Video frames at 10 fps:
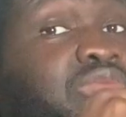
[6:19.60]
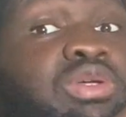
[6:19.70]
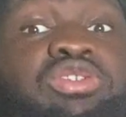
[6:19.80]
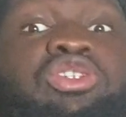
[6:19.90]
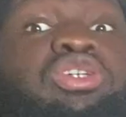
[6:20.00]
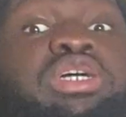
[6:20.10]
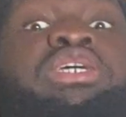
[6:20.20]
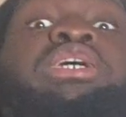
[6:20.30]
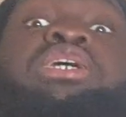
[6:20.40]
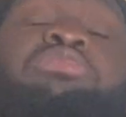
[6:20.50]
Master
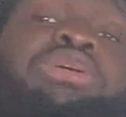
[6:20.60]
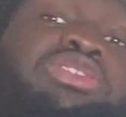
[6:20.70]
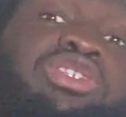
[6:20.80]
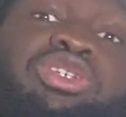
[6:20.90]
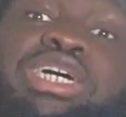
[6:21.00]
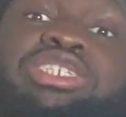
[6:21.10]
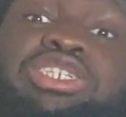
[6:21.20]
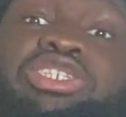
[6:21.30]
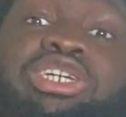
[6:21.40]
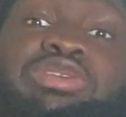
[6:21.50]
Chai,
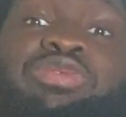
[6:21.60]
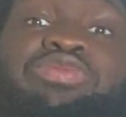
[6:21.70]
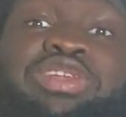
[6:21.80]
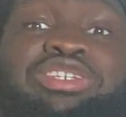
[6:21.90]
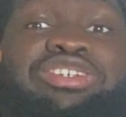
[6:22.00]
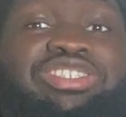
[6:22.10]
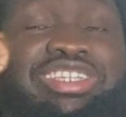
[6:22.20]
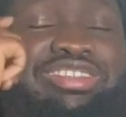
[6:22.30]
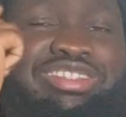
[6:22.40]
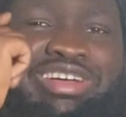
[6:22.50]
G-check, won't finish your
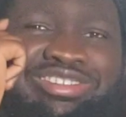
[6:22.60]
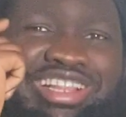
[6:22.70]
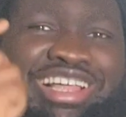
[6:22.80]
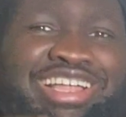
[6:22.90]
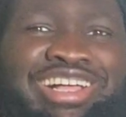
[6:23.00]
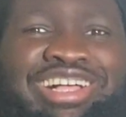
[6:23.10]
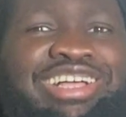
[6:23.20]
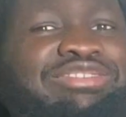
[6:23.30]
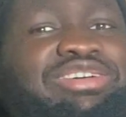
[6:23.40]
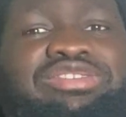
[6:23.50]
sentence. That was the line.
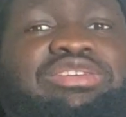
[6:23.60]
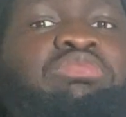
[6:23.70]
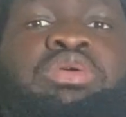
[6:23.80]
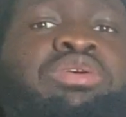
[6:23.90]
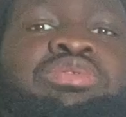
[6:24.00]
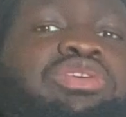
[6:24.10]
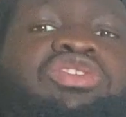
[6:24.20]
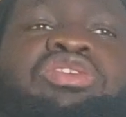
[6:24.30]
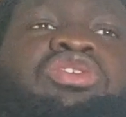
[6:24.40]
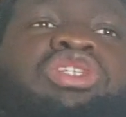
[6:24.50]
I said, bro, as
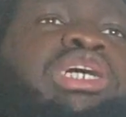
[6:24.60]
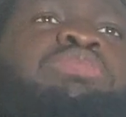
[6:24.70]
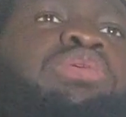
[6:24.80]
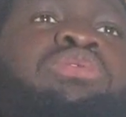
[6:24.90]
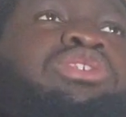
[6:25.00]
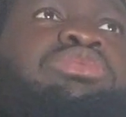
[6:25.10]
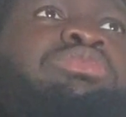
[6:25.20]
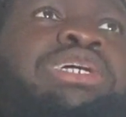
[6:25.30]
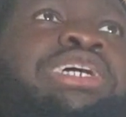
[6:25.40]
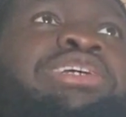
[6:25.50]
soon as you try to approach
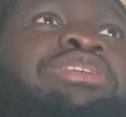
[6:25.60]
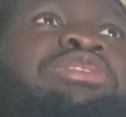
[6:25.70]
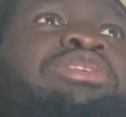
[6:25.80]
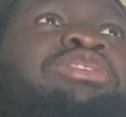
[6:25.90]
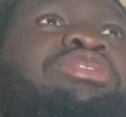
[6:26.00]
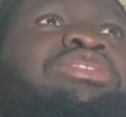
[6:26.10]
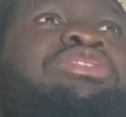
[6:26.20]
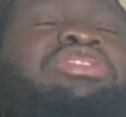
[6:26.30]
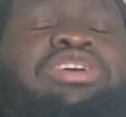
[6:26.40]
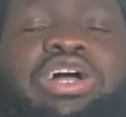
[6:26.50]
him, like, he's
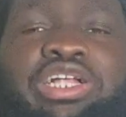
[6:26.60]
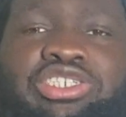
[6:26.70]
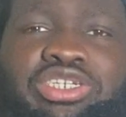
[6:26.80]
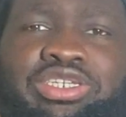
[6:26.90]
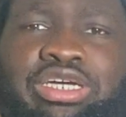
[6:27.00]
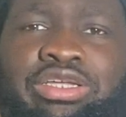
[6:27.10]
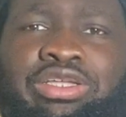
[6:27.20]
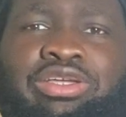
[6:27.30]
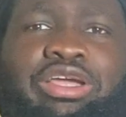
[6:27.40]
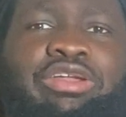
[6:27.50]
in crunch and that.
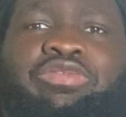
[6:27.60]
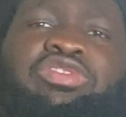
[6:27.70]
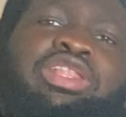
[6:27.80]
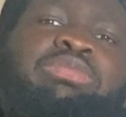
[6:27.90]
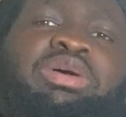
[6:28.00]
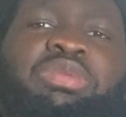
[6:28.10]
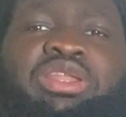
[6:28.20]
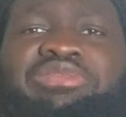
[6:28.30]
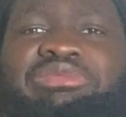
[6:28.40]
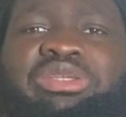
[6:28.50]
And obviously, that might be
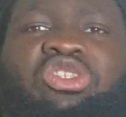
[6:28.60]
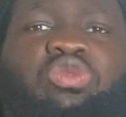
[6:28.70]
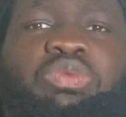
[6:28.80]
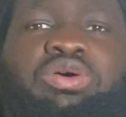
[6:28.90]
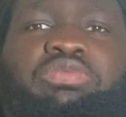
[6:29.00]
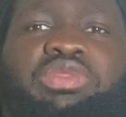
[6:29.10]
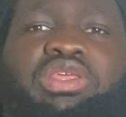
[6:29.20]
another man's spot.